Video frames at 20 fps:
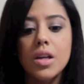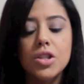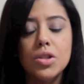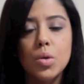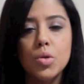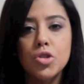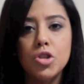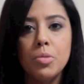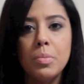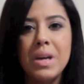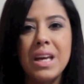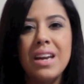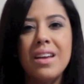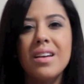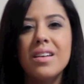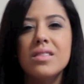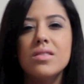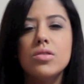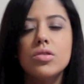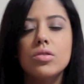Social
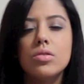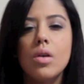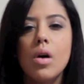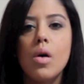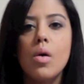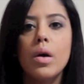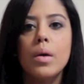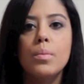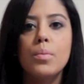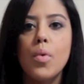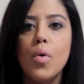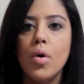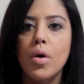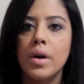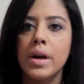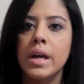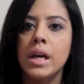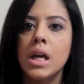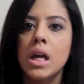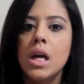media is so
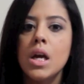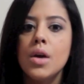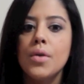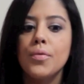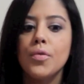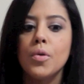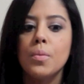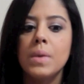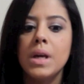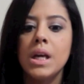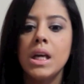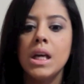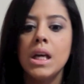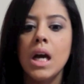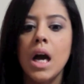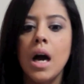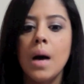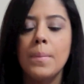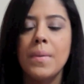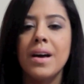important. For
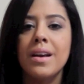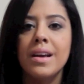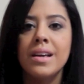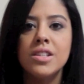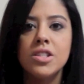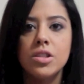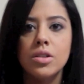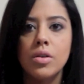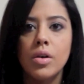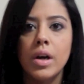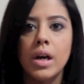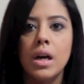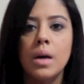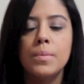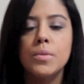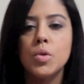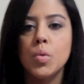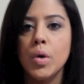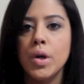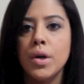me, I'm on
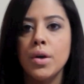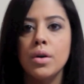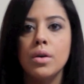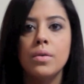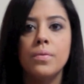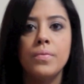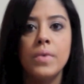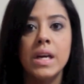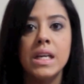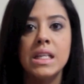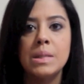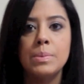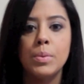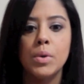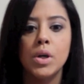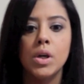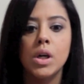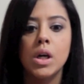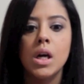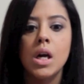Instagram, Twitter,
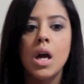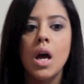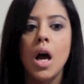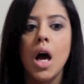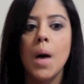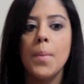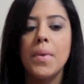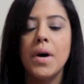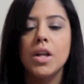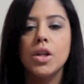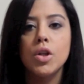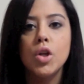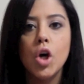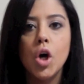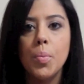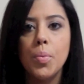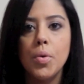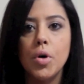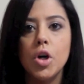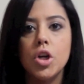Facebook. I'm on
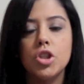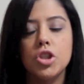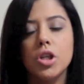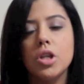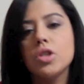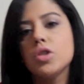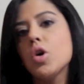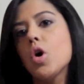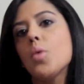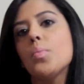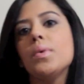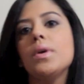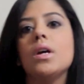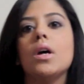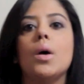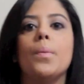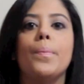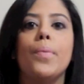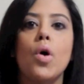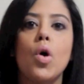Lookbook,
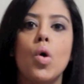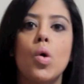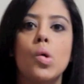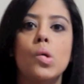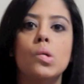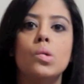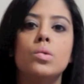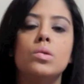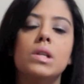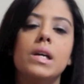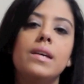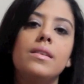Chicktopia, Pose,